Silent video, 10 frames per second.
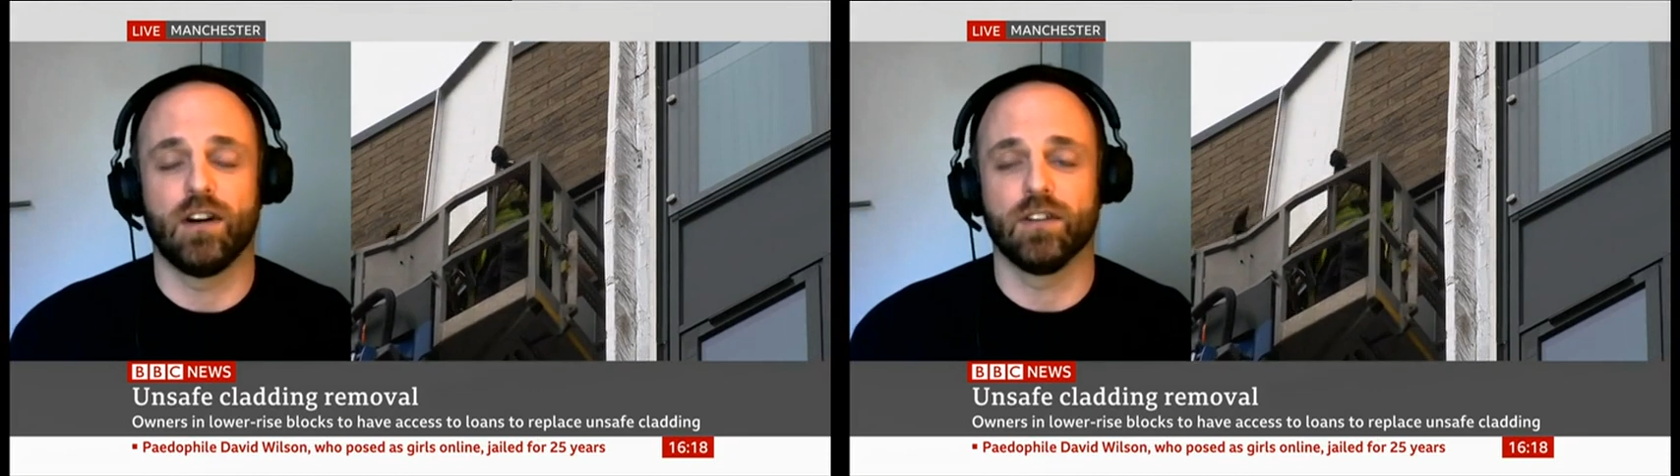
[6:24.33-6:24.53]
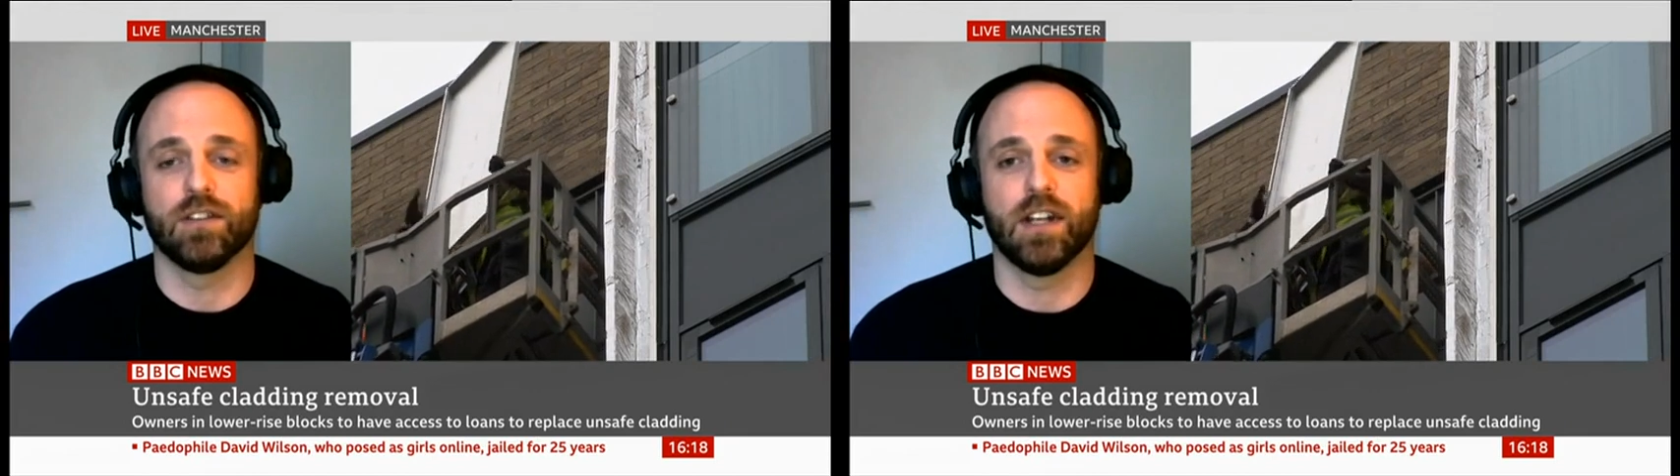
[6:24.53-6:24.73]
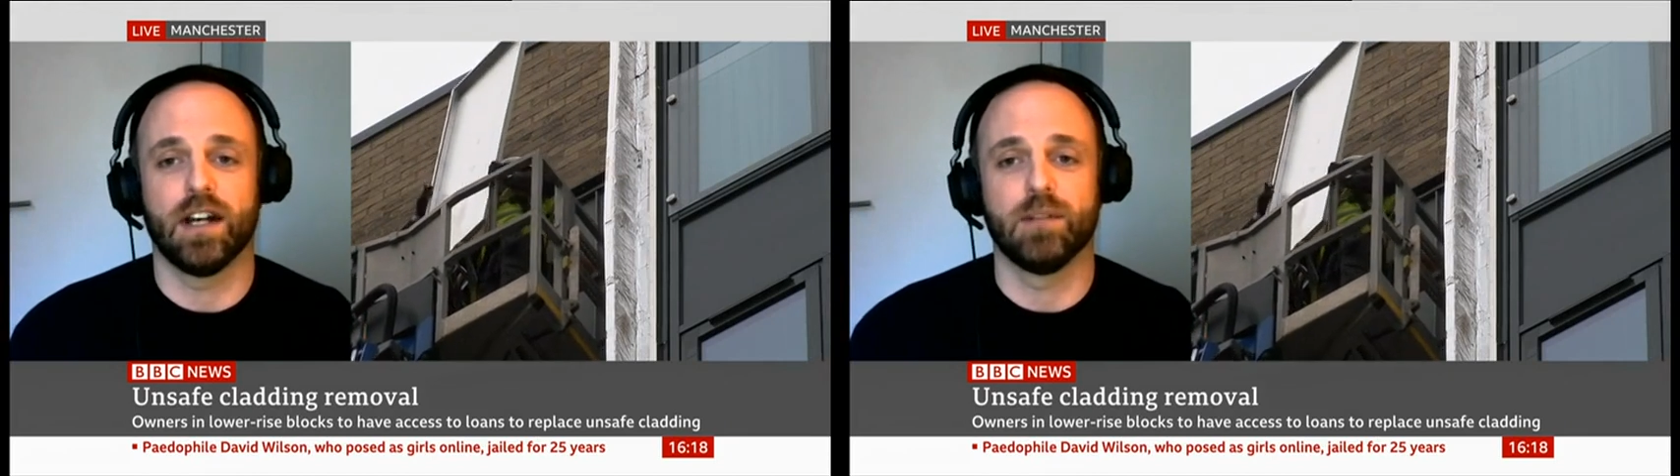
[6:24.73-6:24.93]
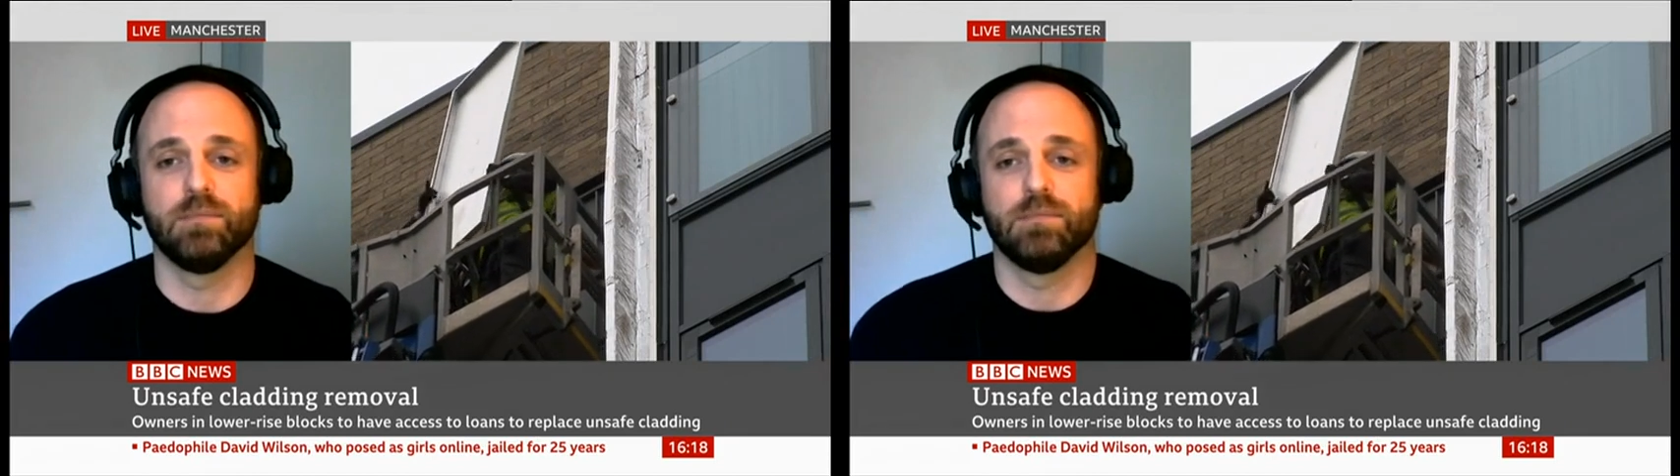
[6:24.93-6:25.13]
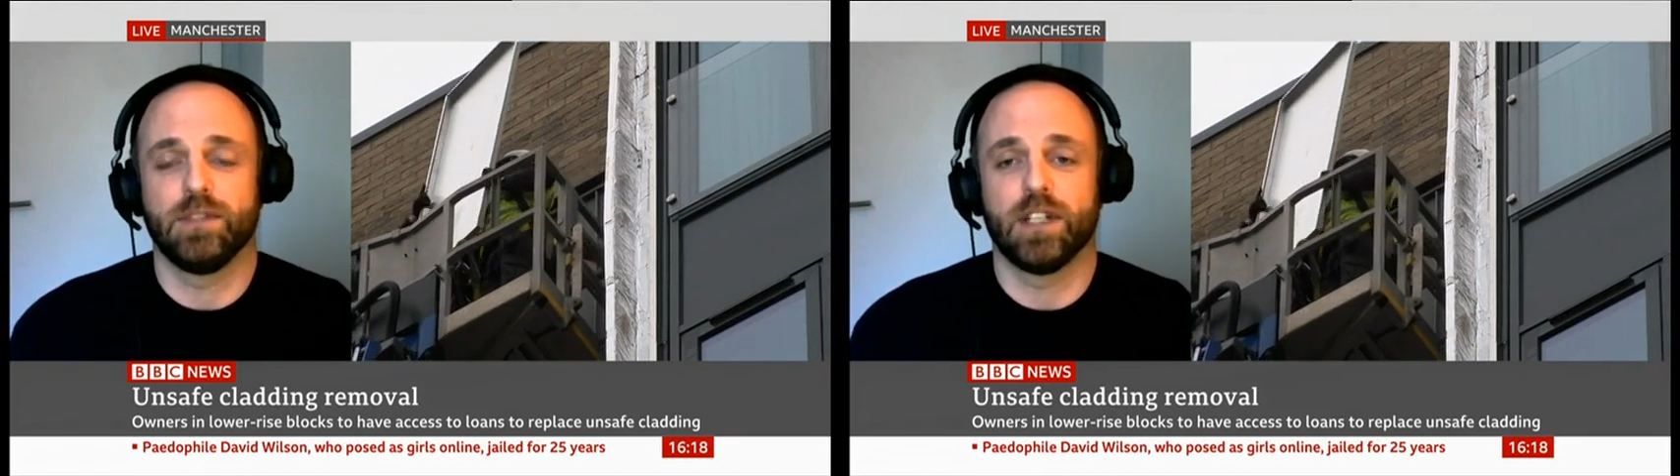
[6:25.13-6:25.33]
on,
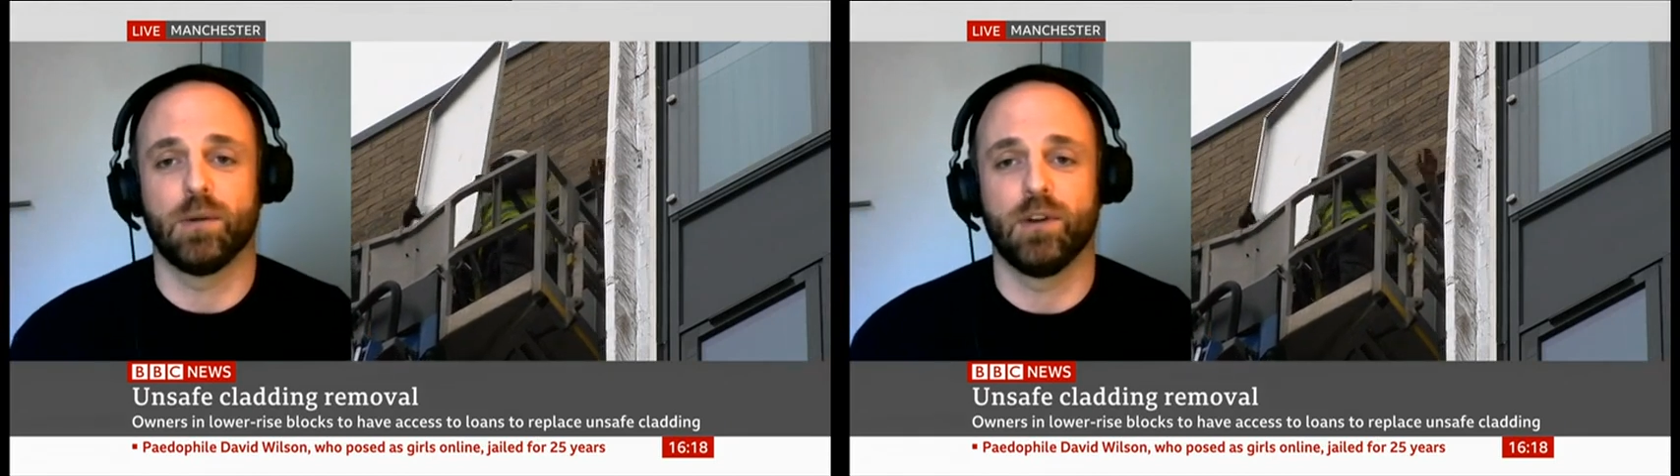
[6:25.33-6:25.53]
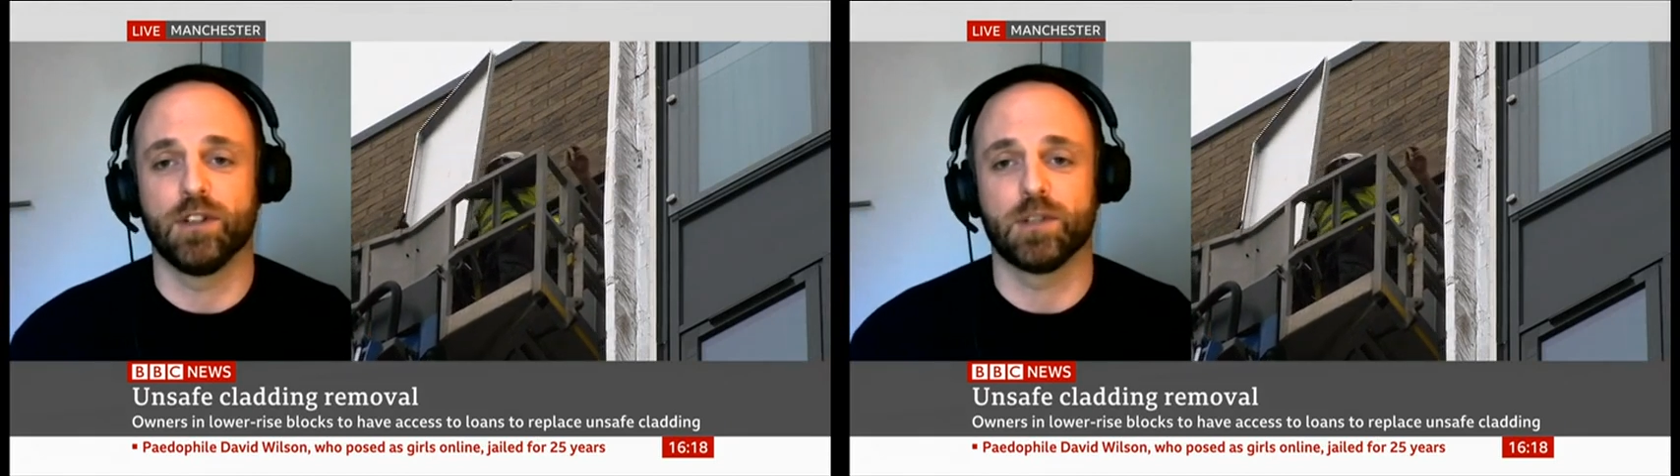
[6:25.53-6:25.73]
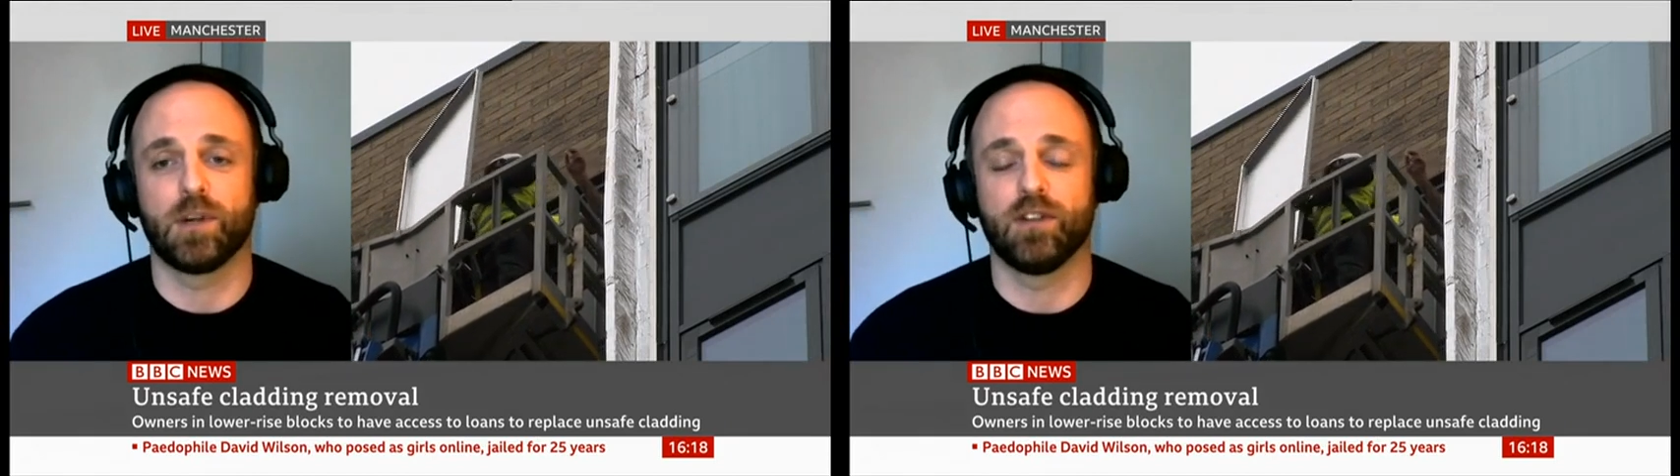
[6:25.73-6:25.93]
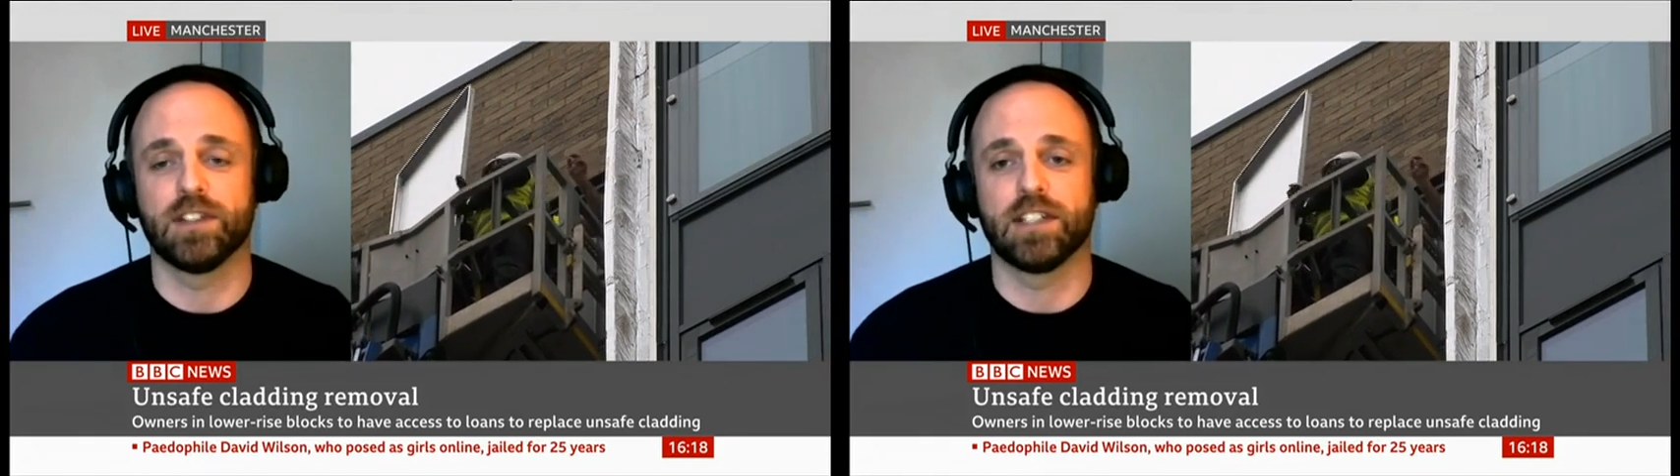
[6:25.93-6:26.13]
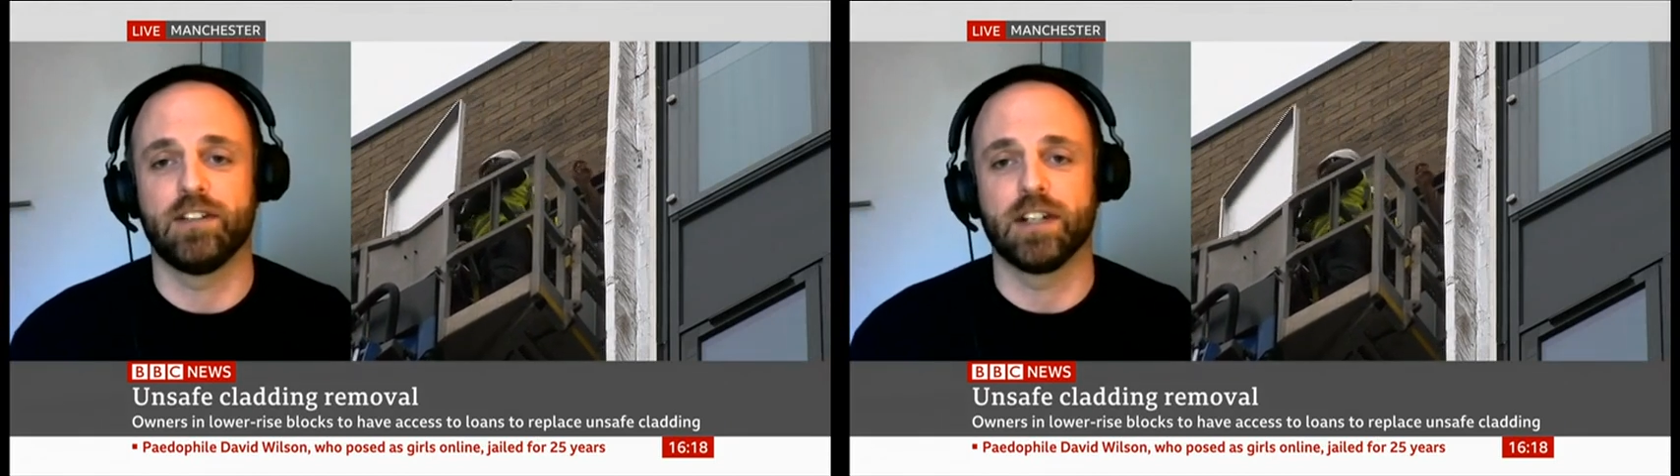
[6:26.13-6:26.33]
others
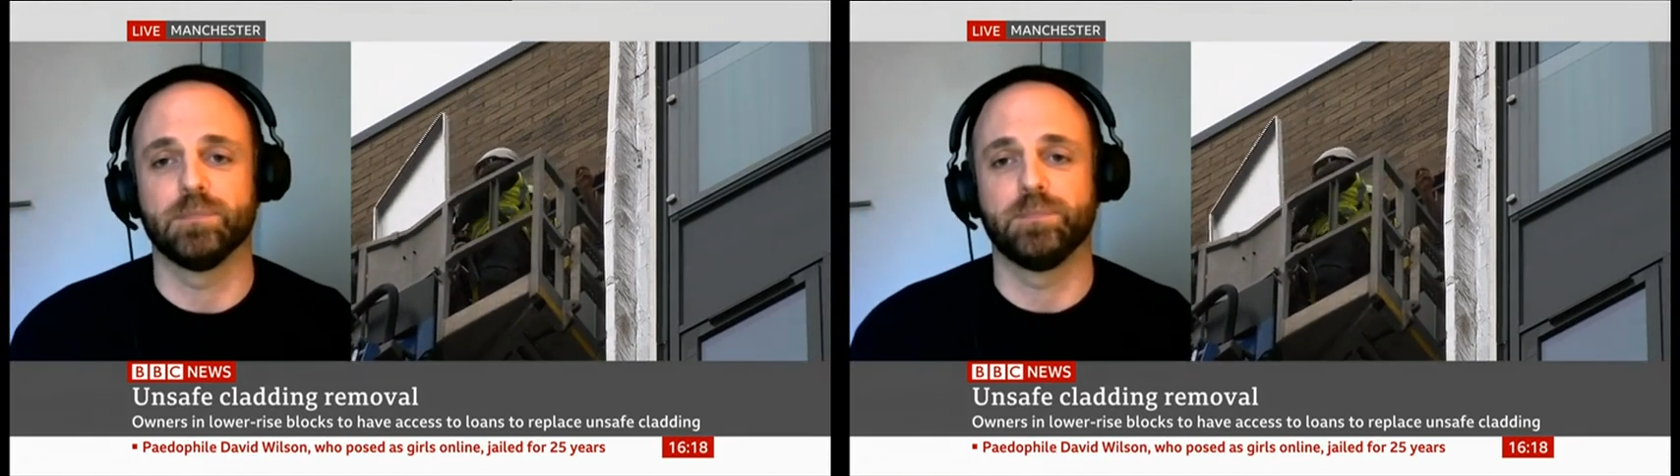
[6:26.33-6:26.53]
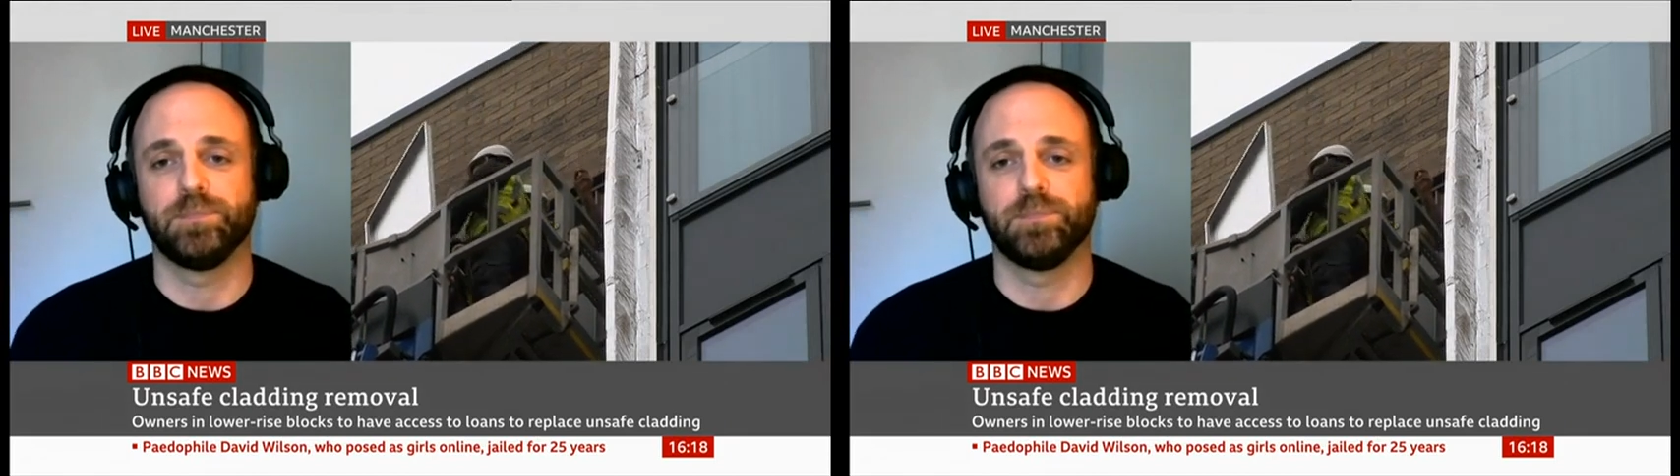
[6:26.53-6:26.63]
profiteering.